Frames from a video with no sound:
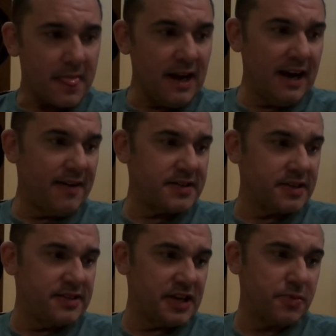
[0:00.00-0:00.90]
I've had
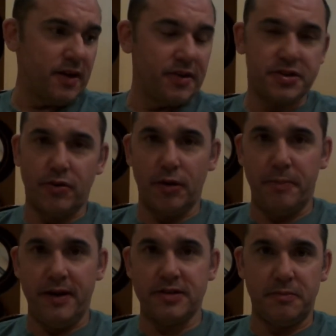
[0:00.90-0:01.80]
success with other
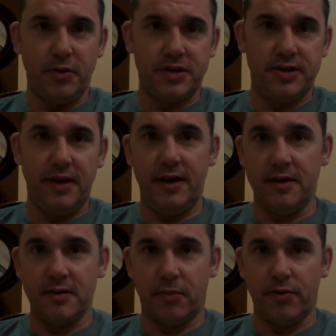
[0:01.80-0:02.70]
scorpions, the Butch
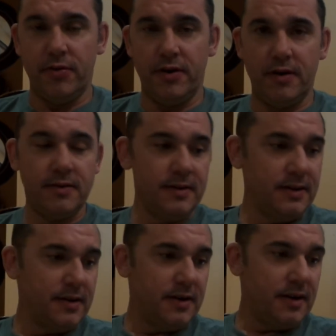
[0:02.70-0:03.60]
T, Moruga,
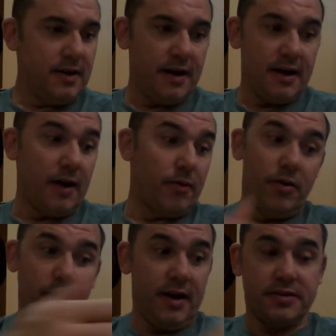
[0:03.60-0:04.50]
and I don't
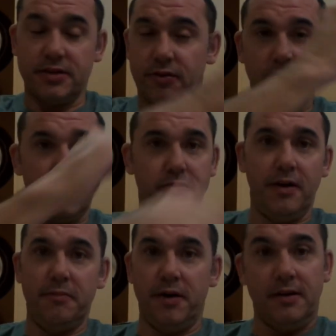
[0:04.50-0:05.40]
know what else is crossed
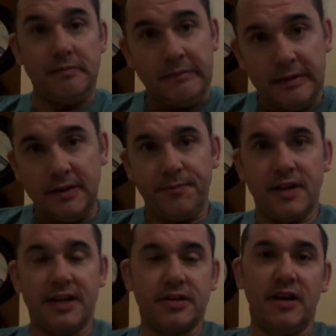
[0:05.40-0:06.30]
with, but
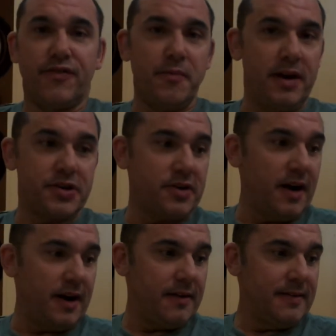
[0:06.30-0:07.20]
that's enough for me to
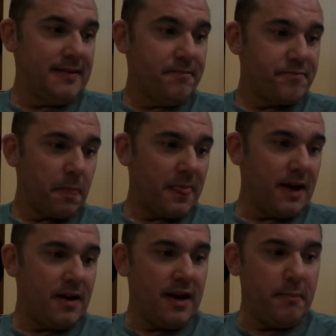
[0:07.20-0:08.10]
try it.
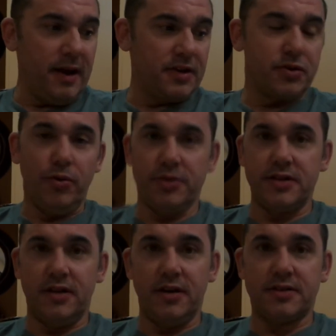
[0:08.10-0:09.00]
And being as cool as
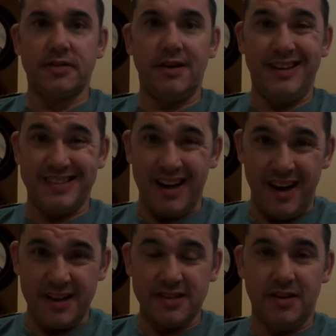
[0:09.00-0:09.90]
it looks and as
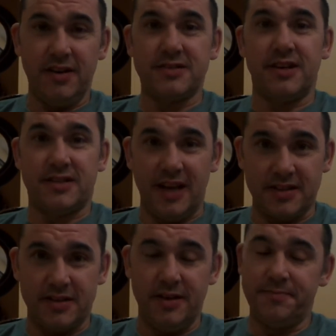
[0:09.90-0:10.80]
hot as it looks and it
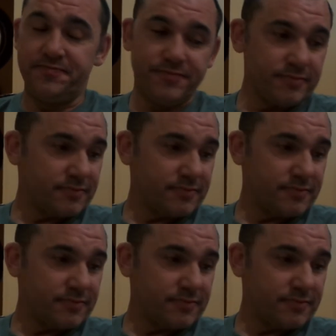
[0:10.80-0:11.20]
tastes good,